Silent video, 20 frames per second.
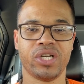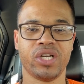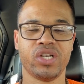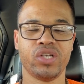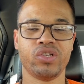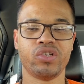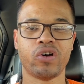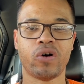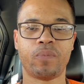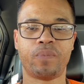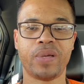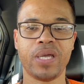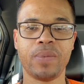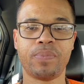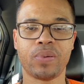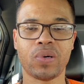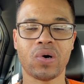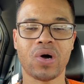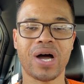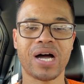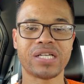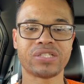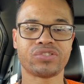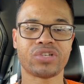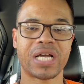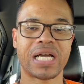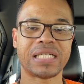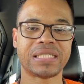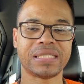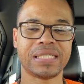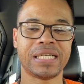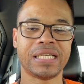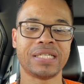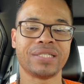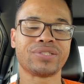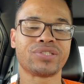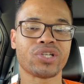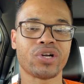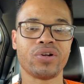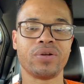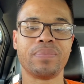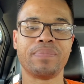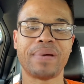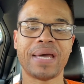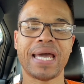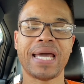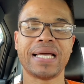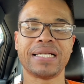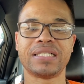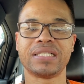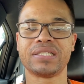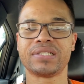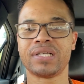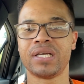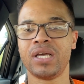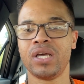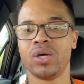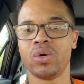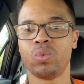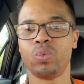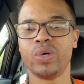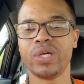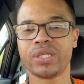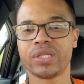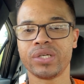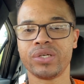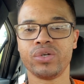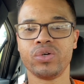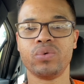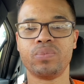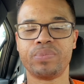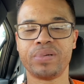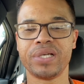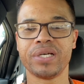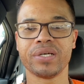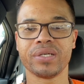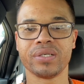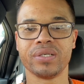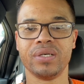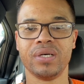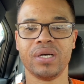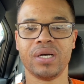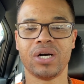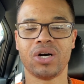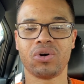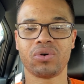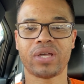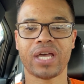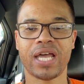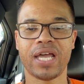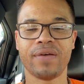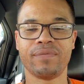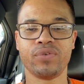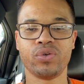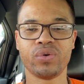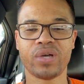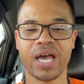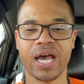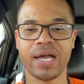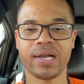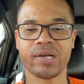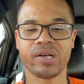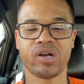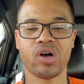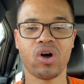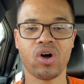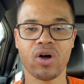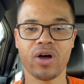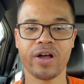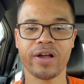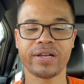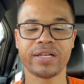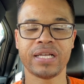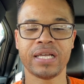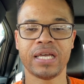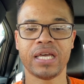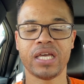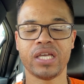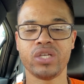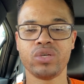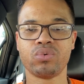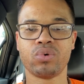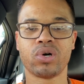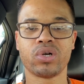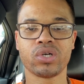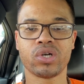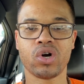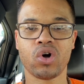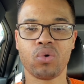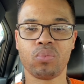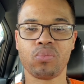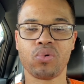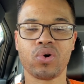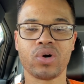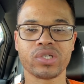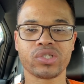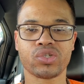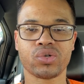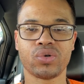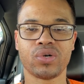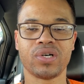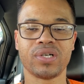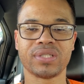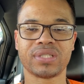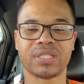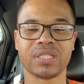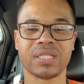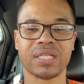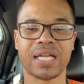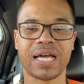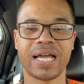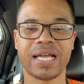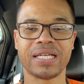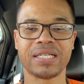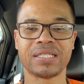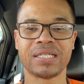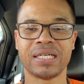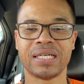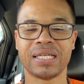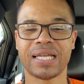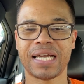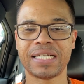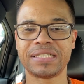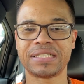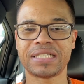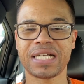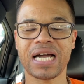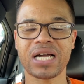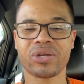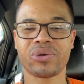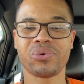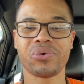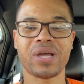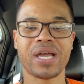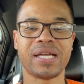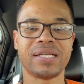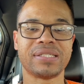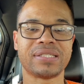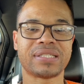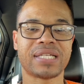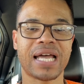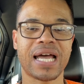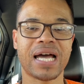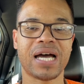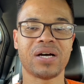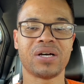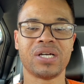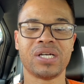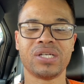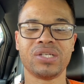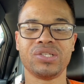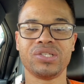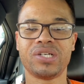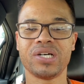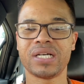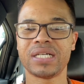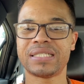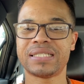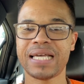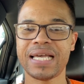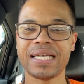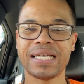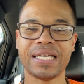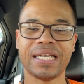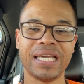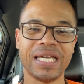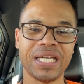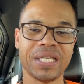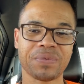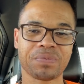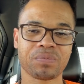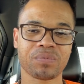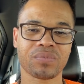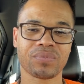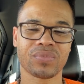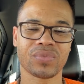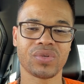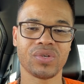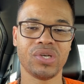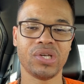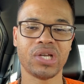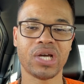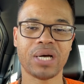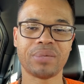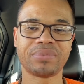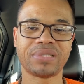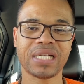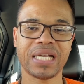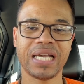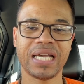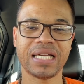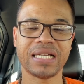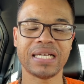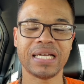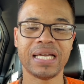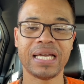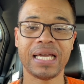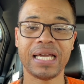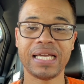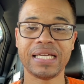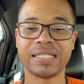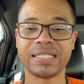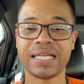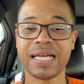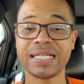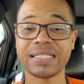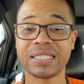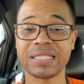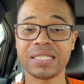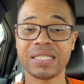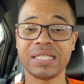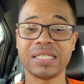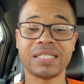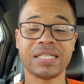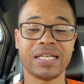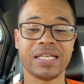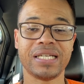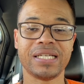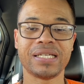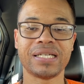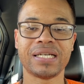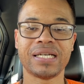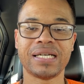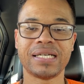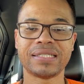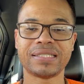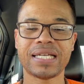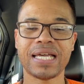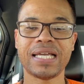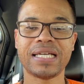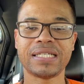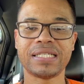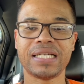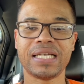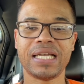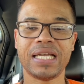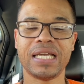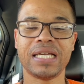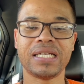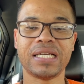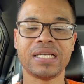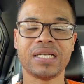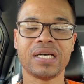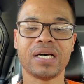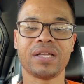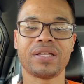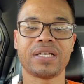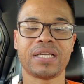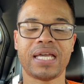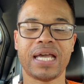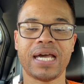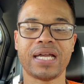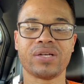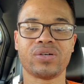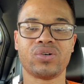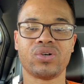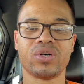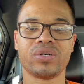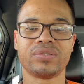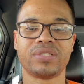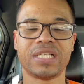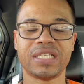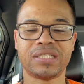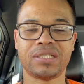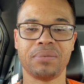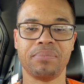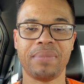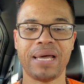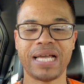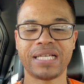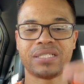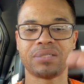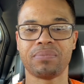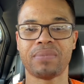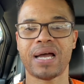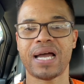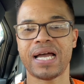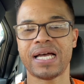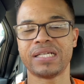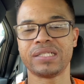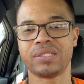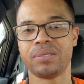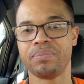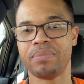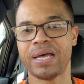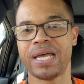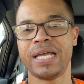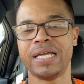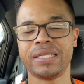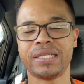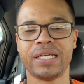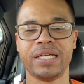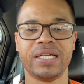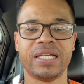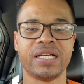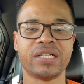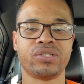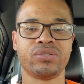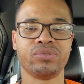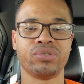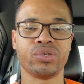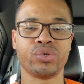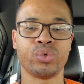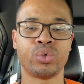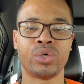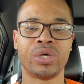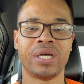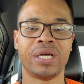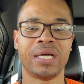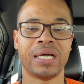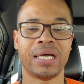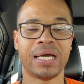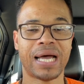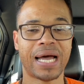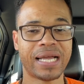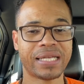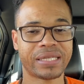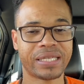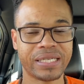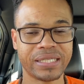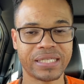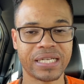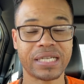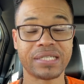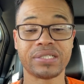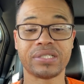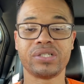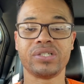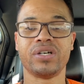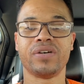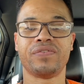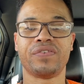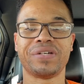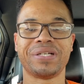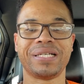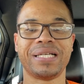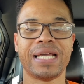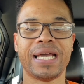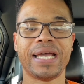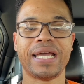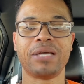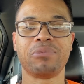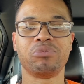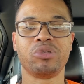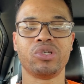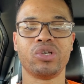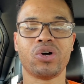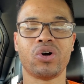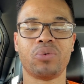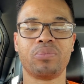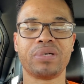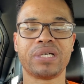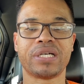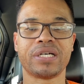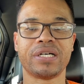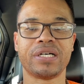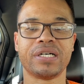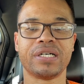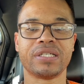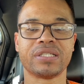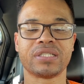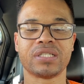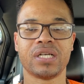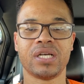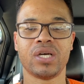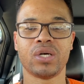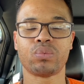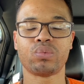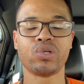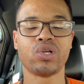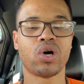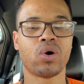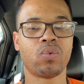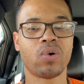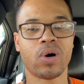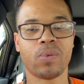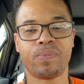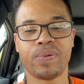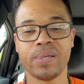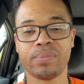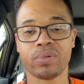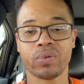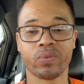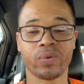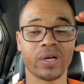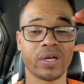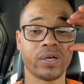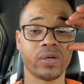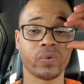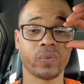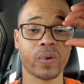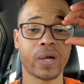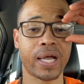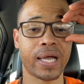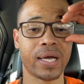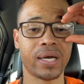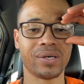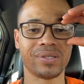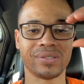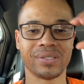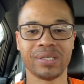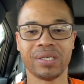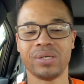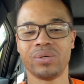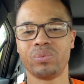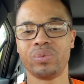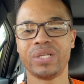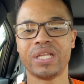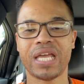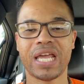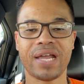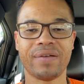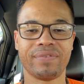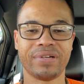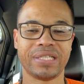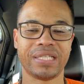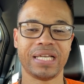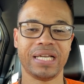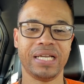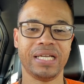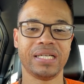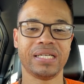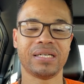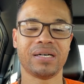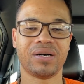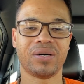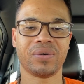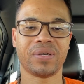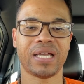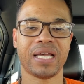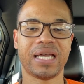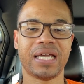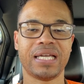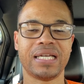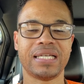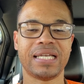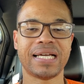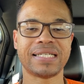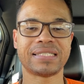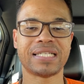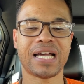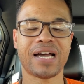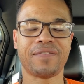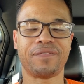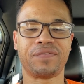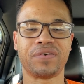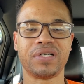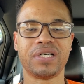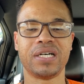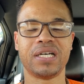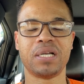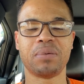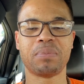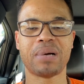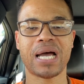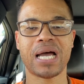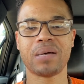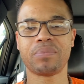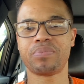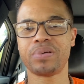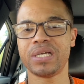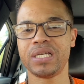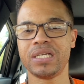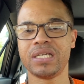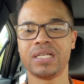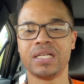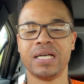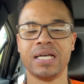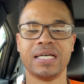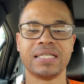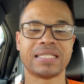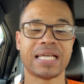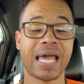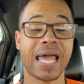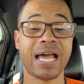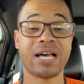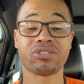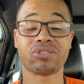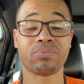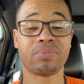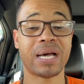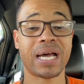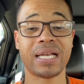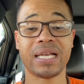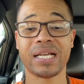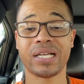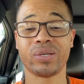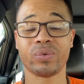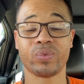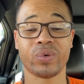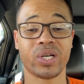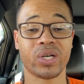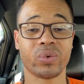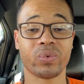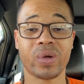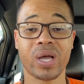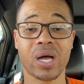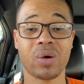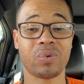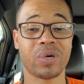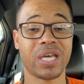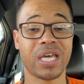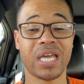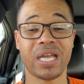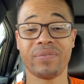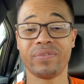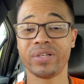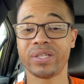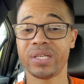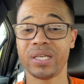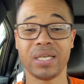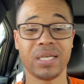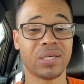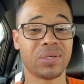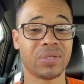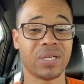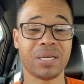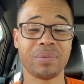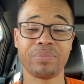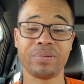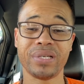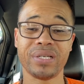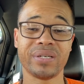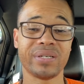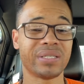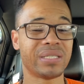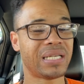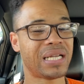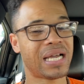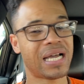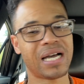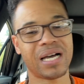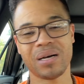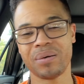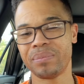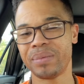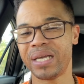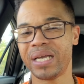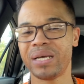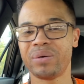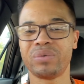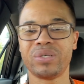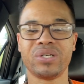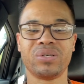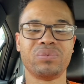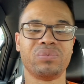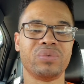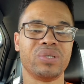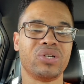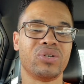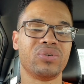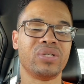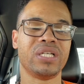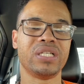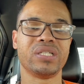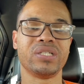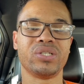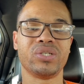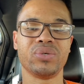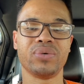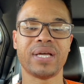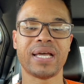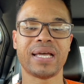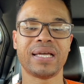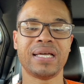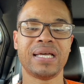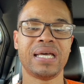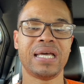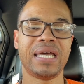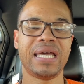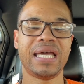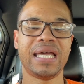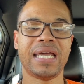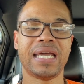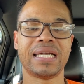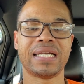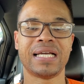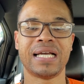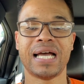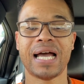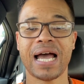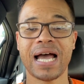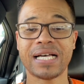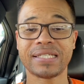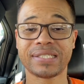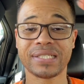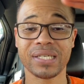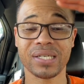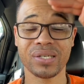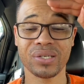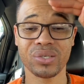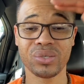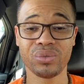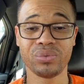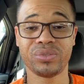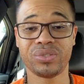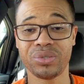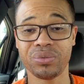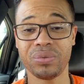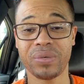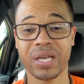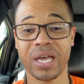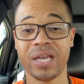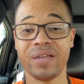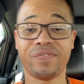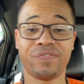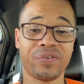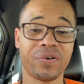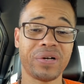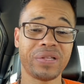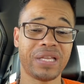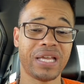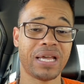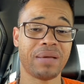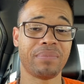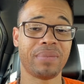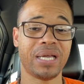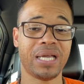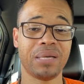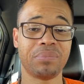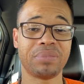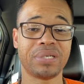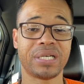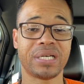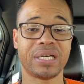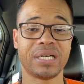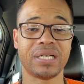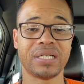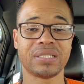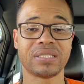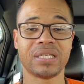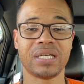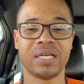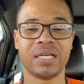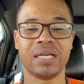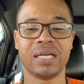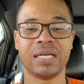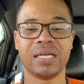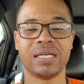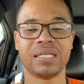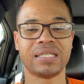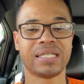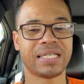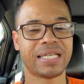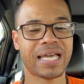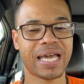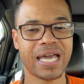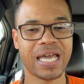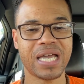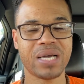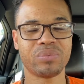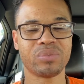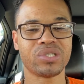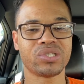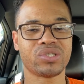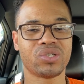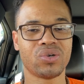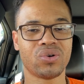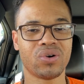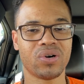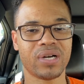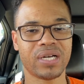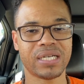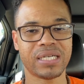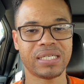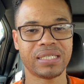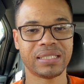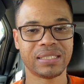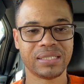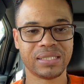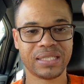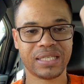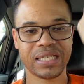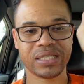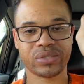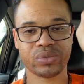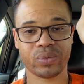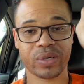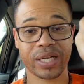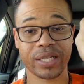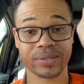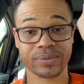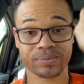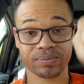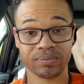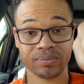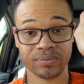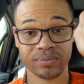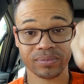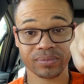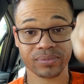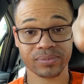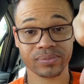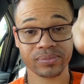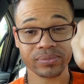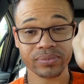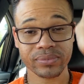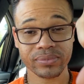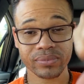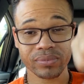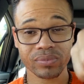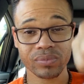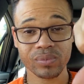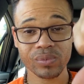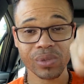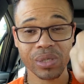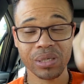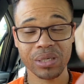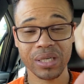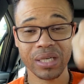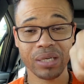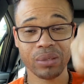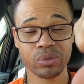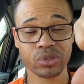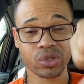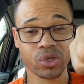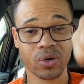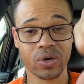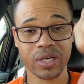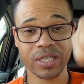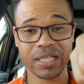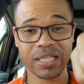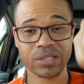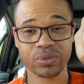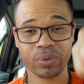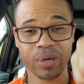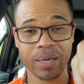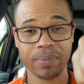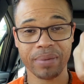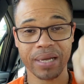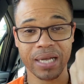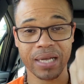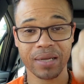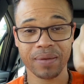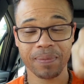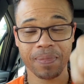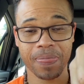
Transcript: You know, people are trying to get certain badges with the new builder. Okay, if you got a guard and you want to go more towards the like shot creating style, you're gonna take a hit. You know what I'm saying? And that's a good thing. Taking a hit in other categories just to maximize the main thing that you do, I think that's good for the game, you know, because we don't want people running around with everything, okay? And that's not fun, in my opinion, to have somebody that can run around with everything on their build. Nah, man, we don't need to do that. And I salute 2K for that, man, because the game was going this way. It was going this way, man.